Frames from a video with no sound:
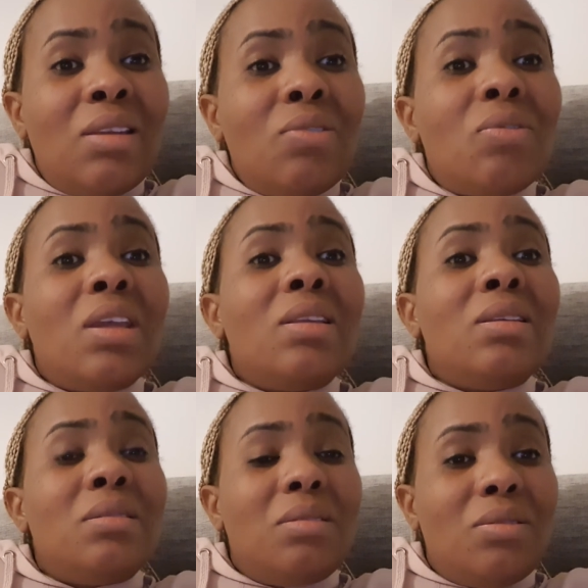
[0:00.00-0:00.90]
you can
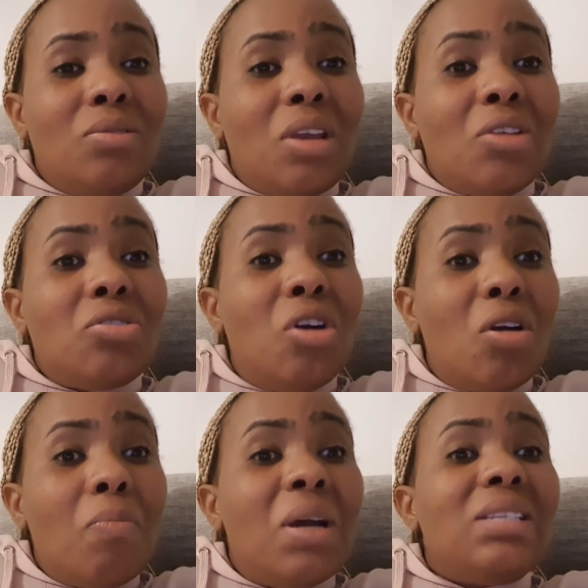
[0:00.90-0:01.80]
talk,
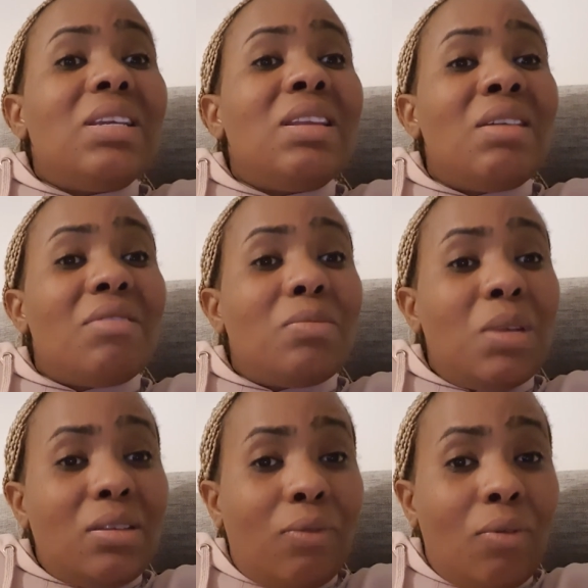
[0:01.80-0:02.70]
but in a
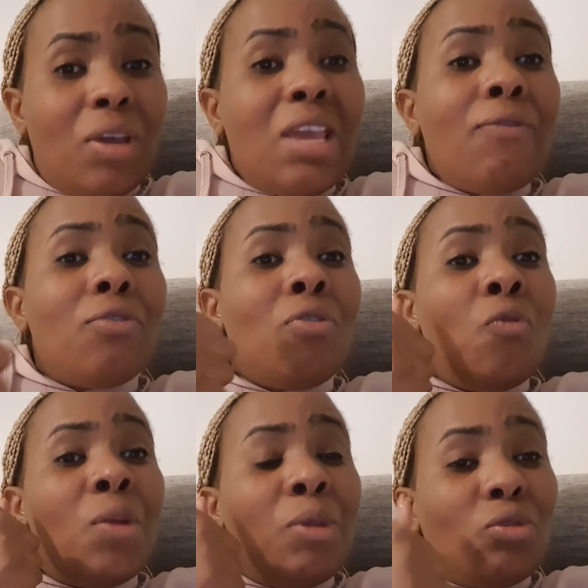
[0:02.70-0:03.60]
respectful way. If you don't
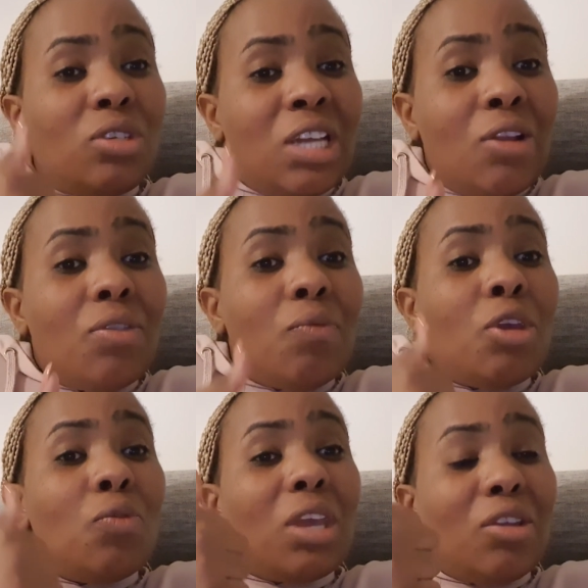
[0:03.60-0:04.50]
want me to tell you the way
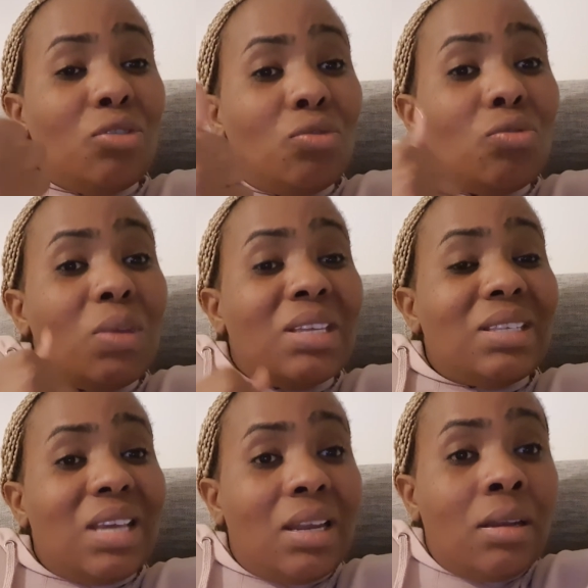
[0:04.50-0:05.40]
you can do to my
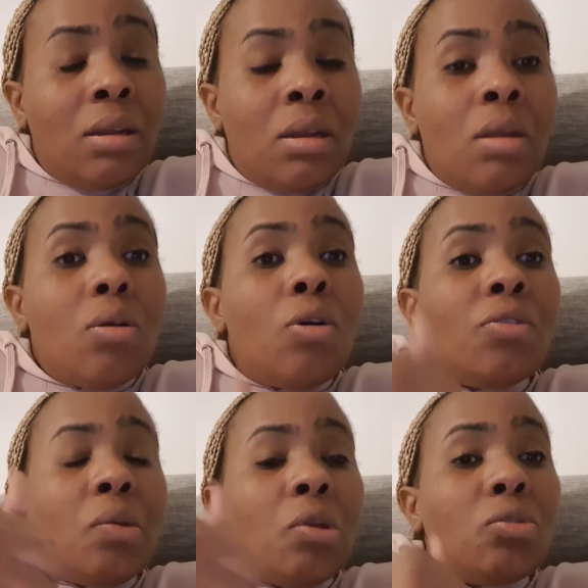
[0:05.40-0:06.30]
son or
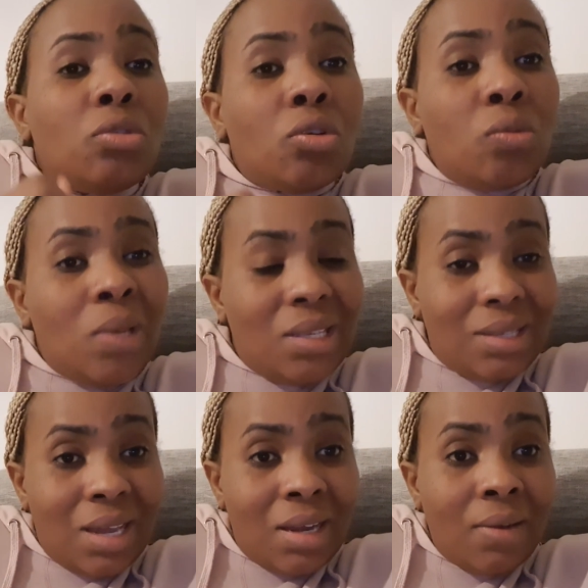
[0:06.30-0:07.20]
the way to talk to my
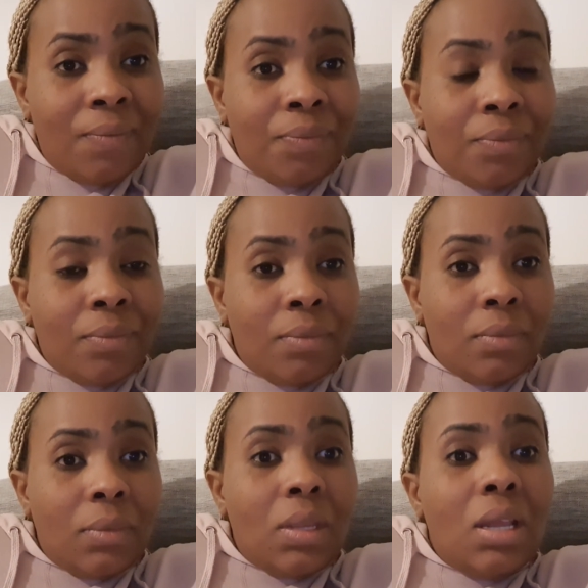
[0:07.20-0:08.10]
son,
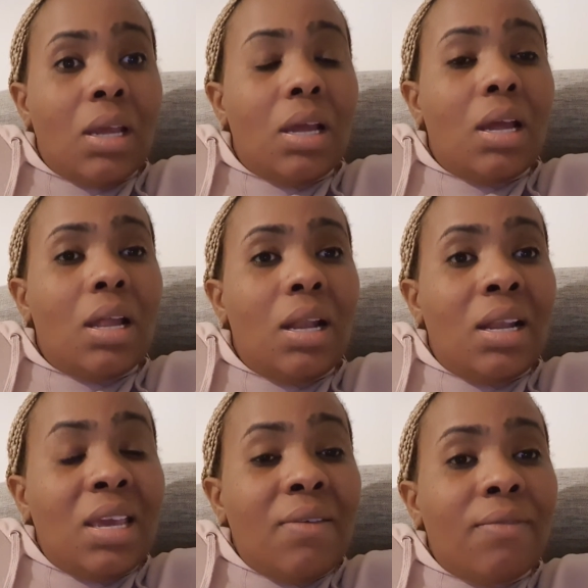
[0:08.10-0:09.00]

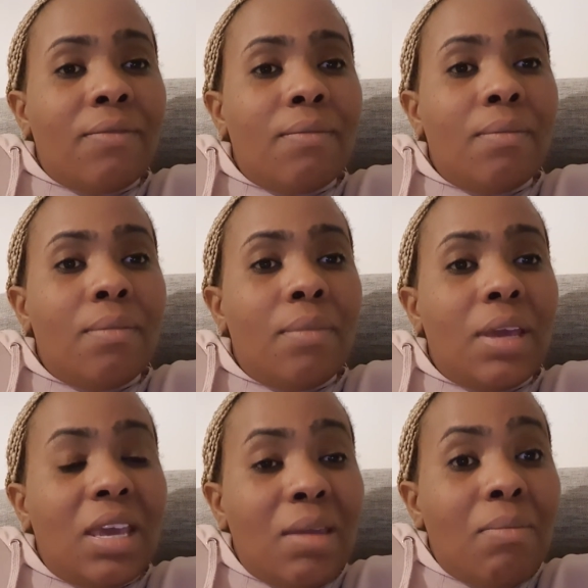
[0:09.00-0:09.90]
leave
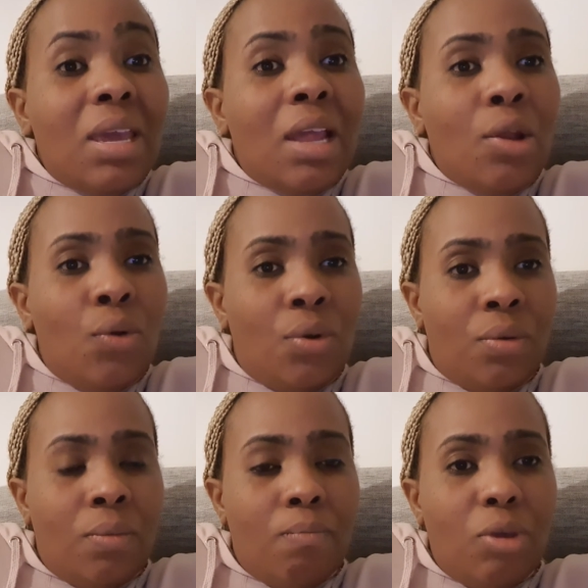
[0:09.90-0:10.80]
him alone,
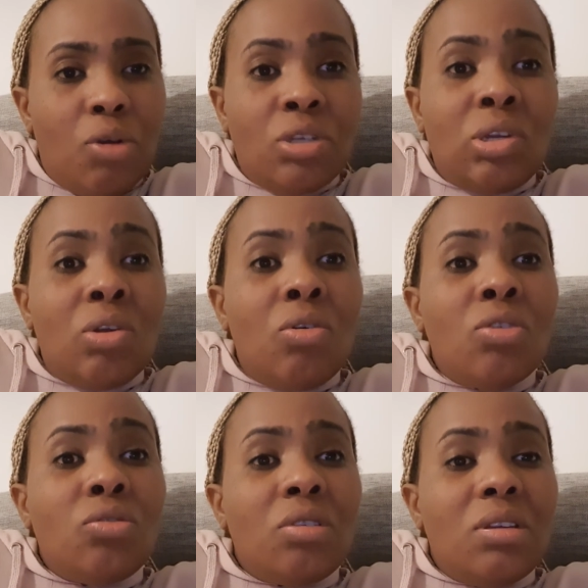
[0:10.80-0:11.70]
because you're not going
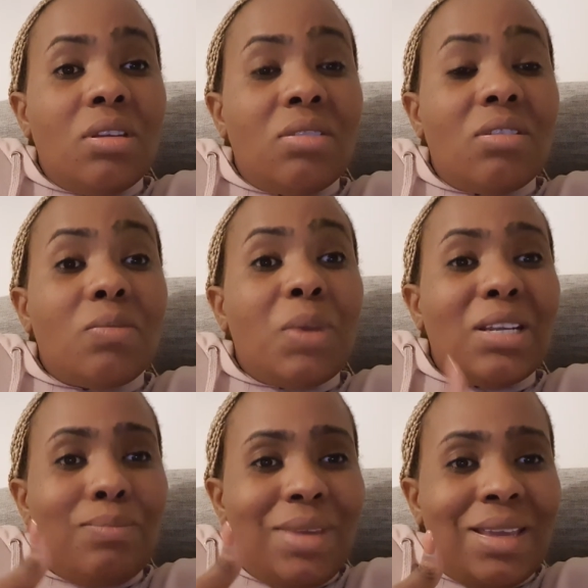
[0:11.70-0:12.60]
to
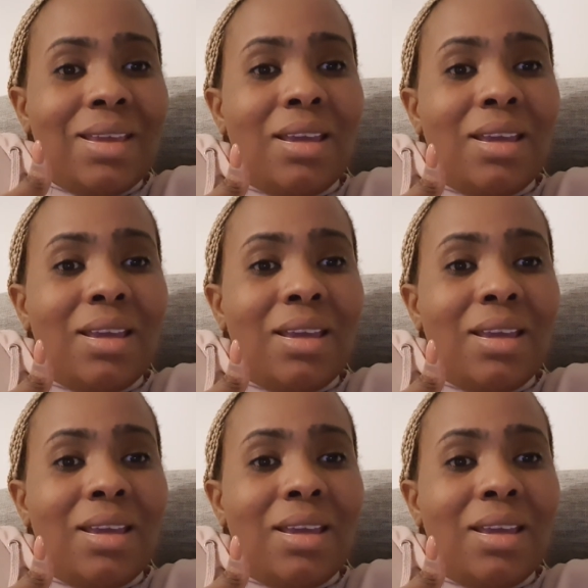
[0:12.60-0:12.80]
disrespect me